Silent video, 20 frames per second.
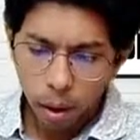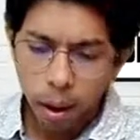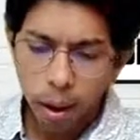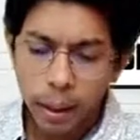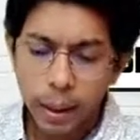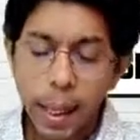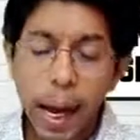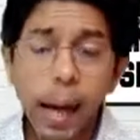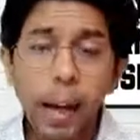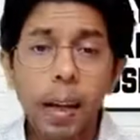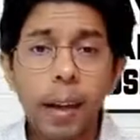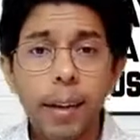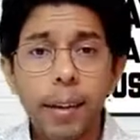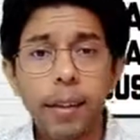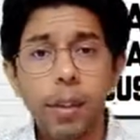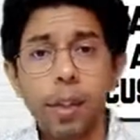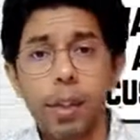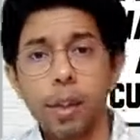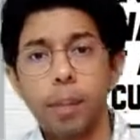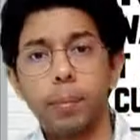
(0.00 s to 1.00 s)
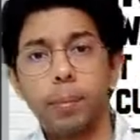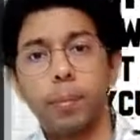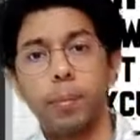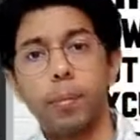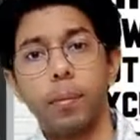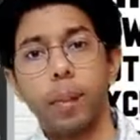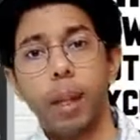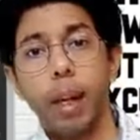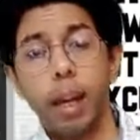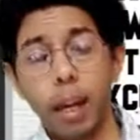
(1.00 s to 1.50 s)
That is,
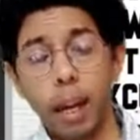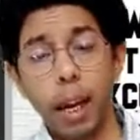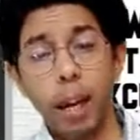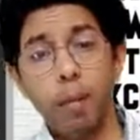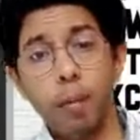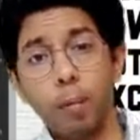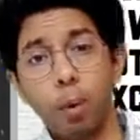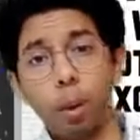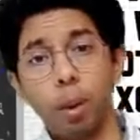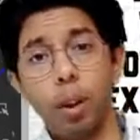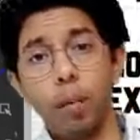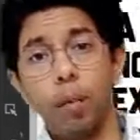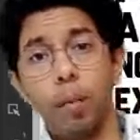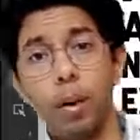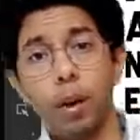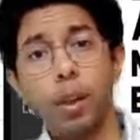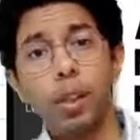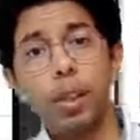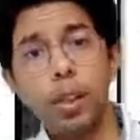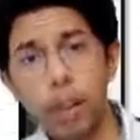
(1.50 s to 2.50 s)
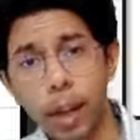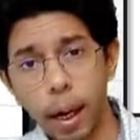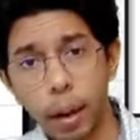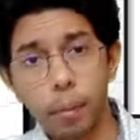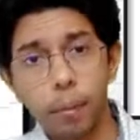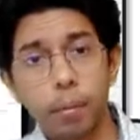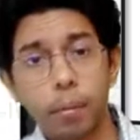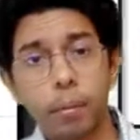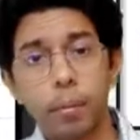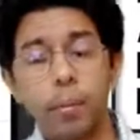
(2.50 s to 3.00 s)
came for the first time,
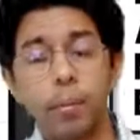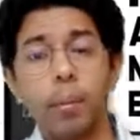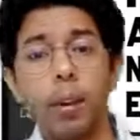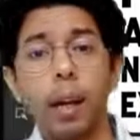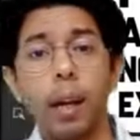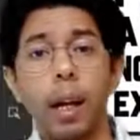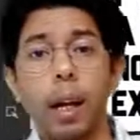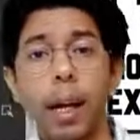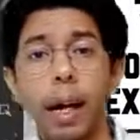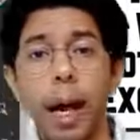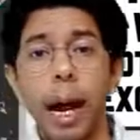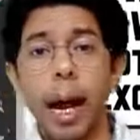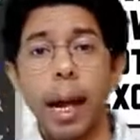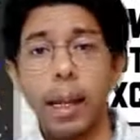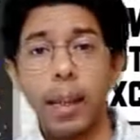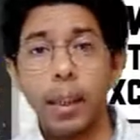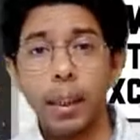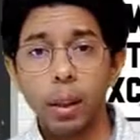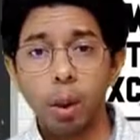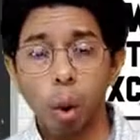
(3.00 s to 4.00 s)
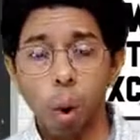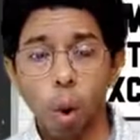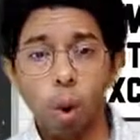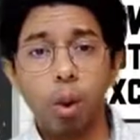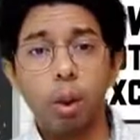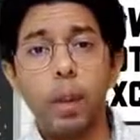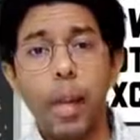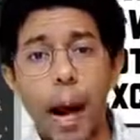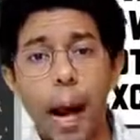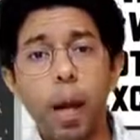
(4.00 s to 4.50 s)
and on
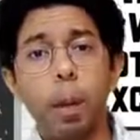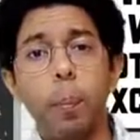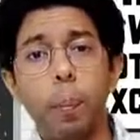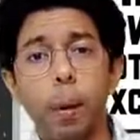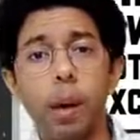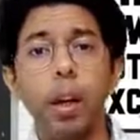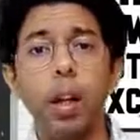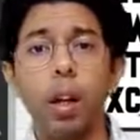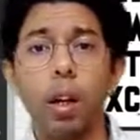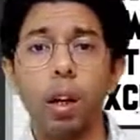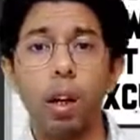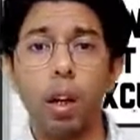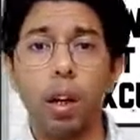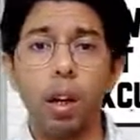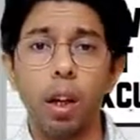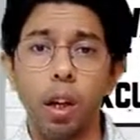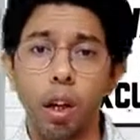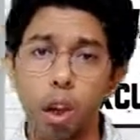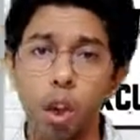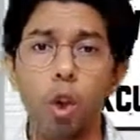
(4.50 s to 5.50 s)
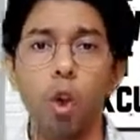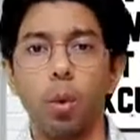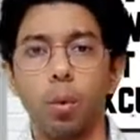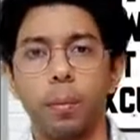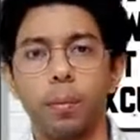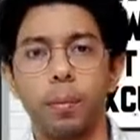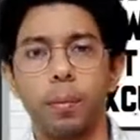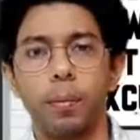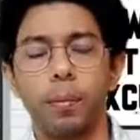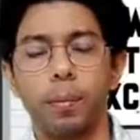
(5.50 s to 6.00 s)
that particular issue,
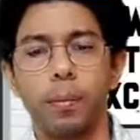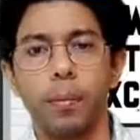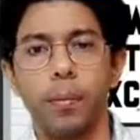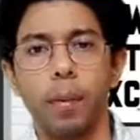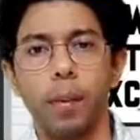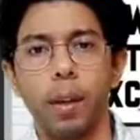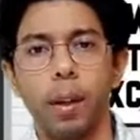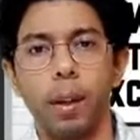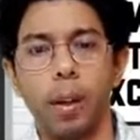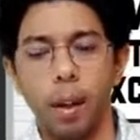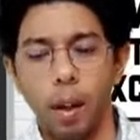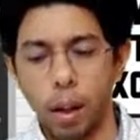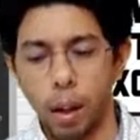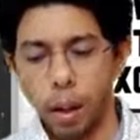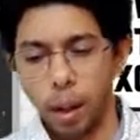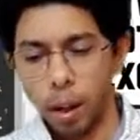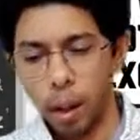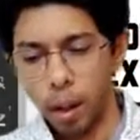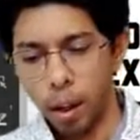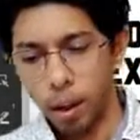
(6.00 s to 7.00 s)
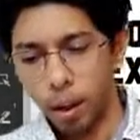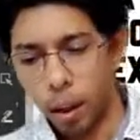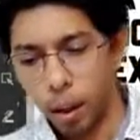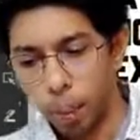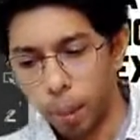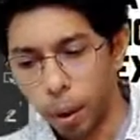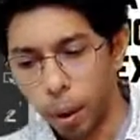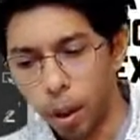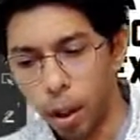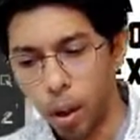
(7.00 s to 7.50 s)
the
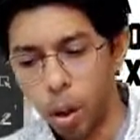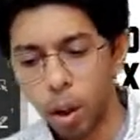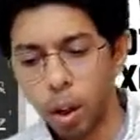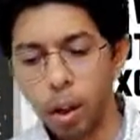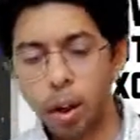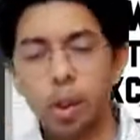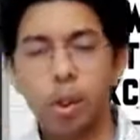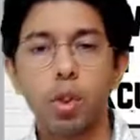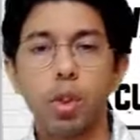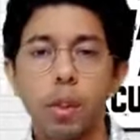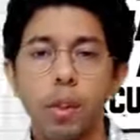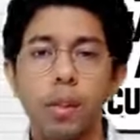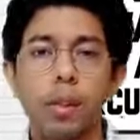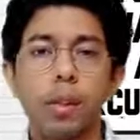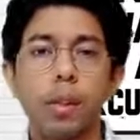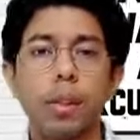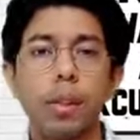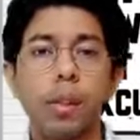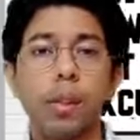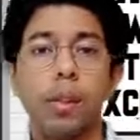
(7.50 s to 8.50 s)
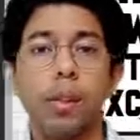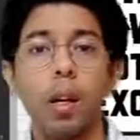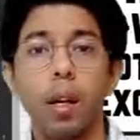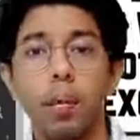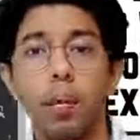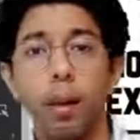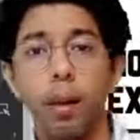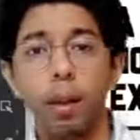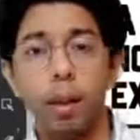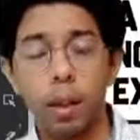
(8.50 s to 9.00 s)
particular justice has
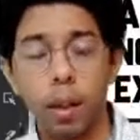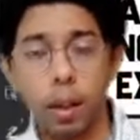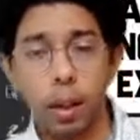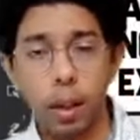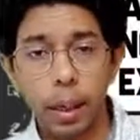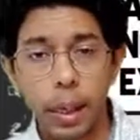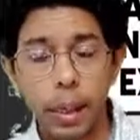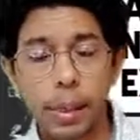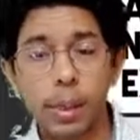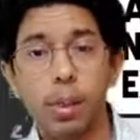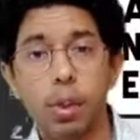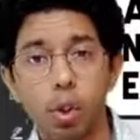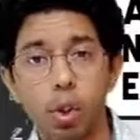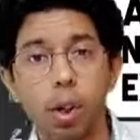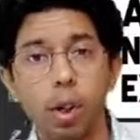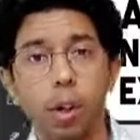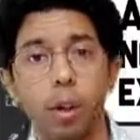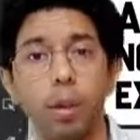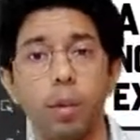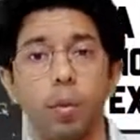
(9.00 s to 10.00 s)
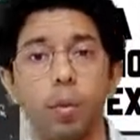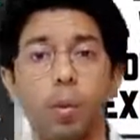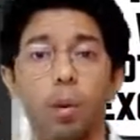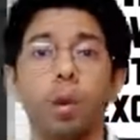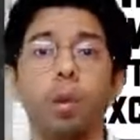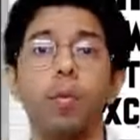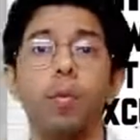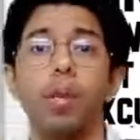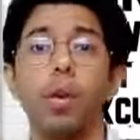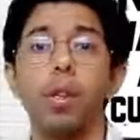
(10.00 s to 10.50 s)
given the decision for
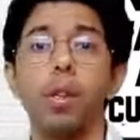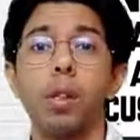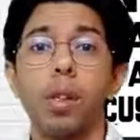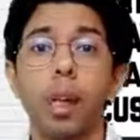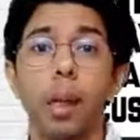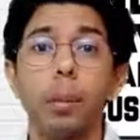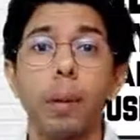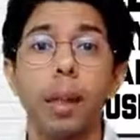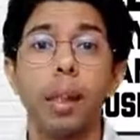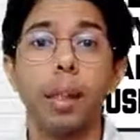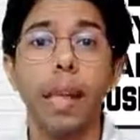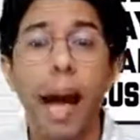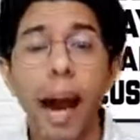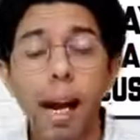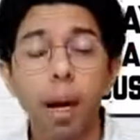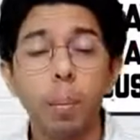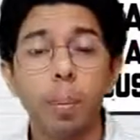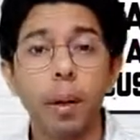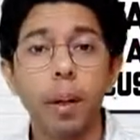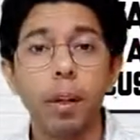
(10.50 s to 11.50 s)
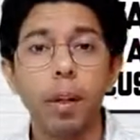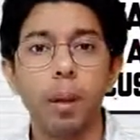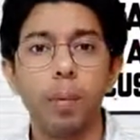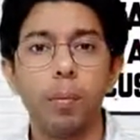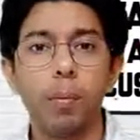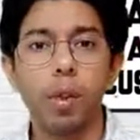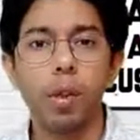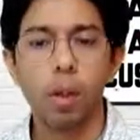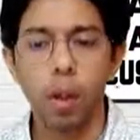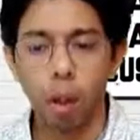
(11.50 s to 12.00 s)
the first time, and that
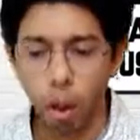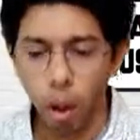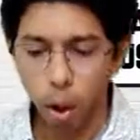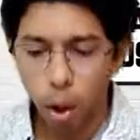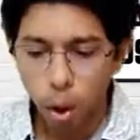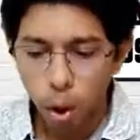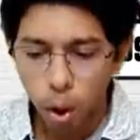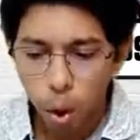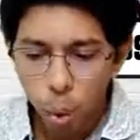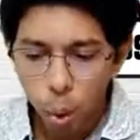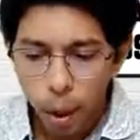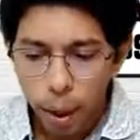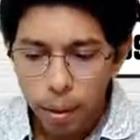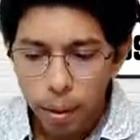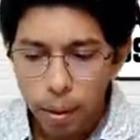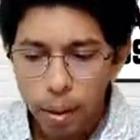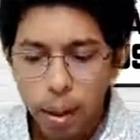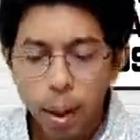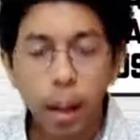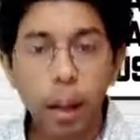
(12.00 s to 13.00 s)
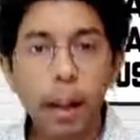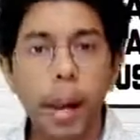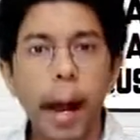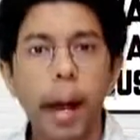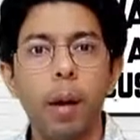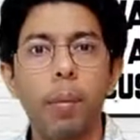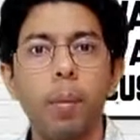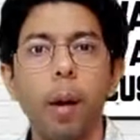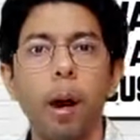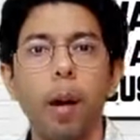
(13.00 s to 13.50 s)
becomes, you can say, a
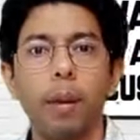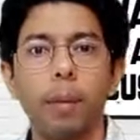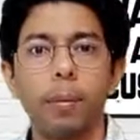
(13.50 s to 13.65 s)
landmark.